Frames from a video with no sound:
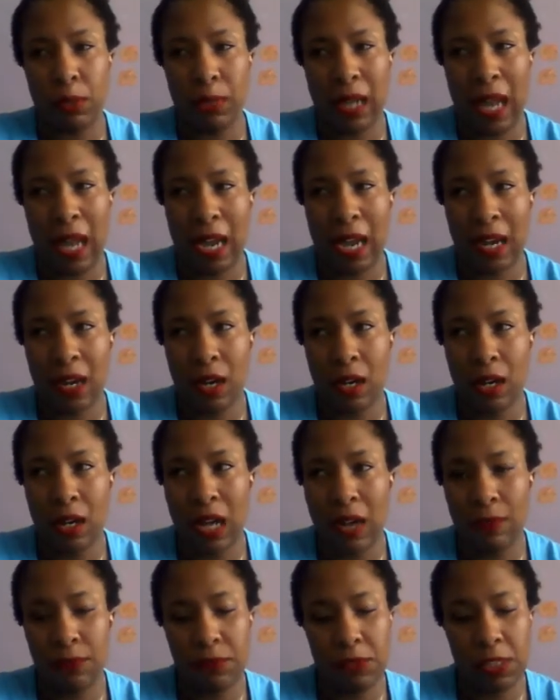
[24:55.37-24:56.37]
But I
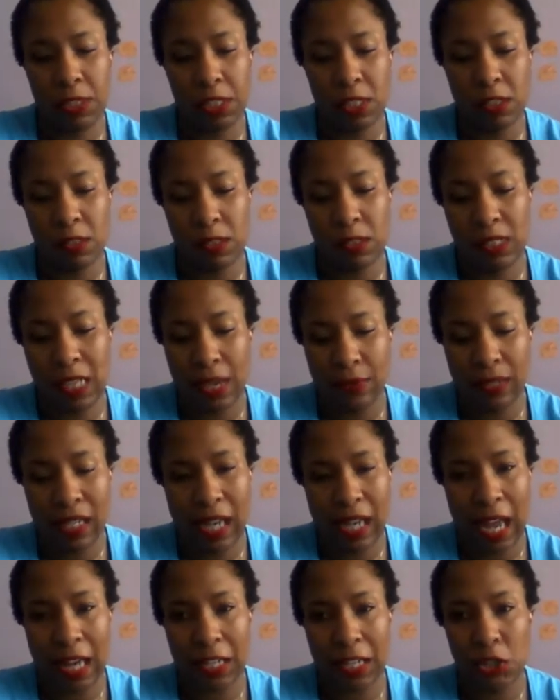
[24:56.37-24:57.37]
have just
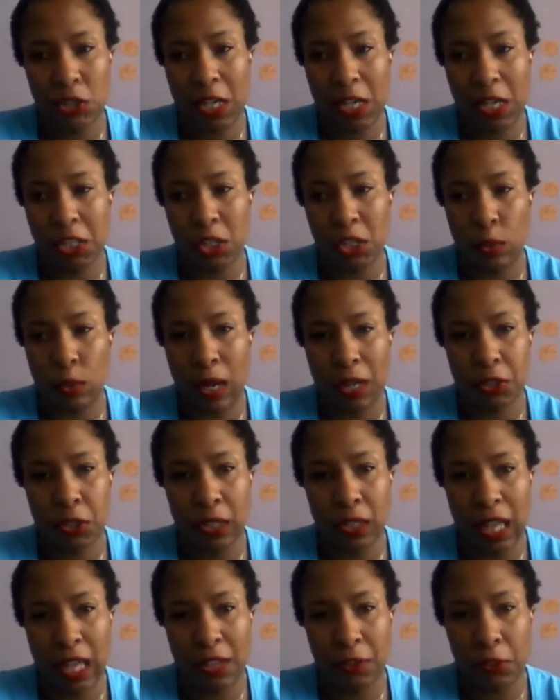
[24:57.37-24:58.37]
definitely gotten a chance to watch
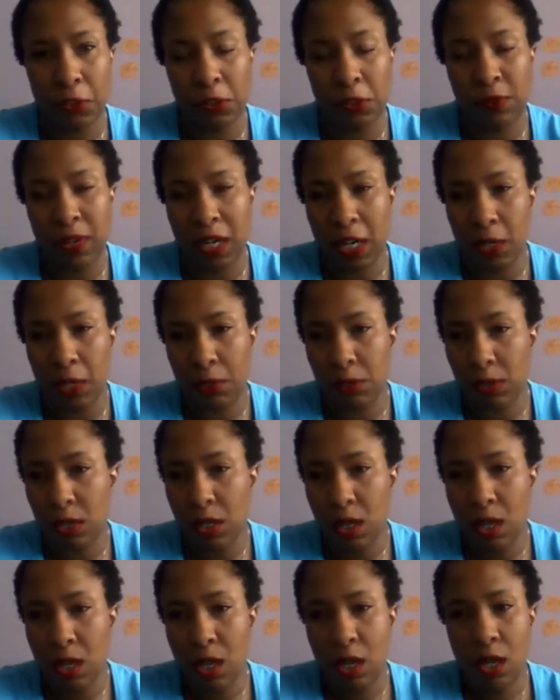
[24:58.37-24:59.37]
a lot of those videos,
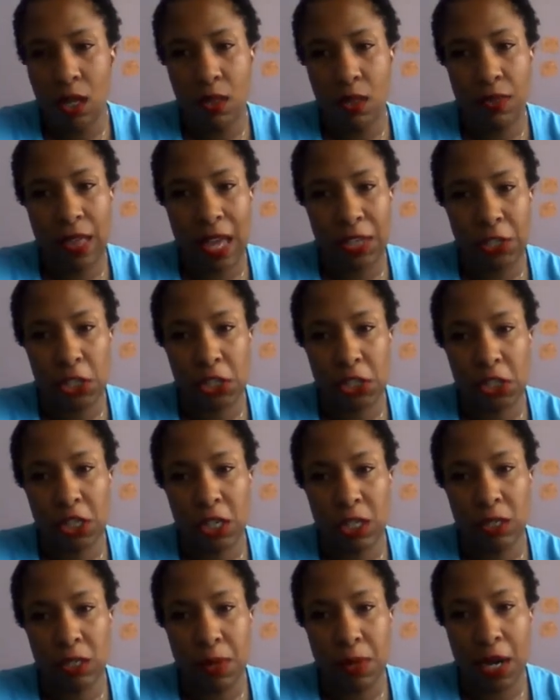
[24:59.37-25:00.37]
that
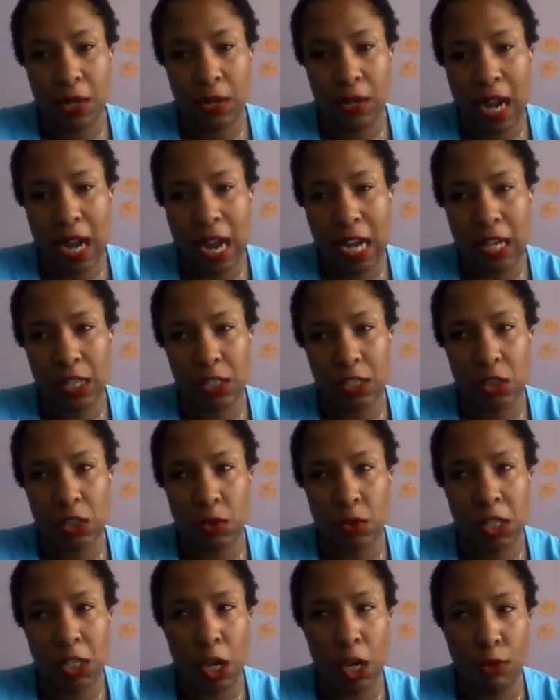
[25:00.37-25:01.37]
Justin Perry has,
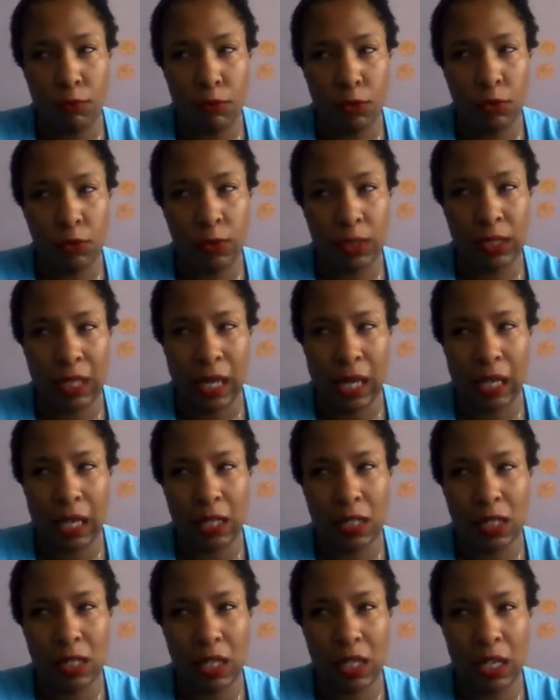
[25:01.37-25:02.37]
so he's helpful with
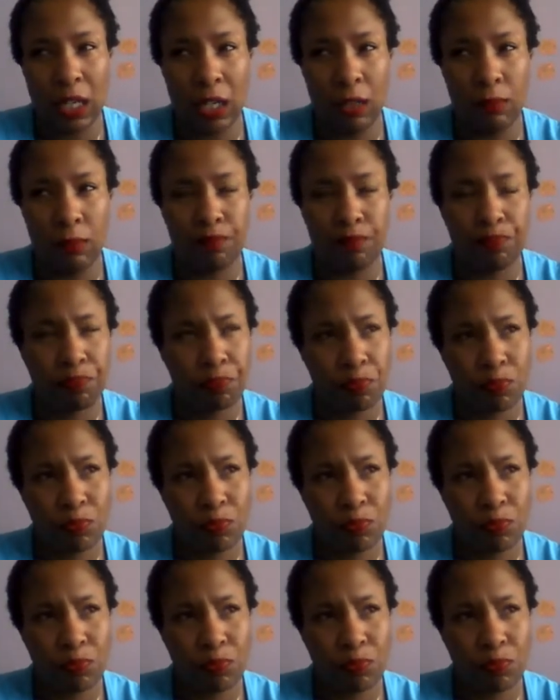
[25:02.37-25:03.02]
that.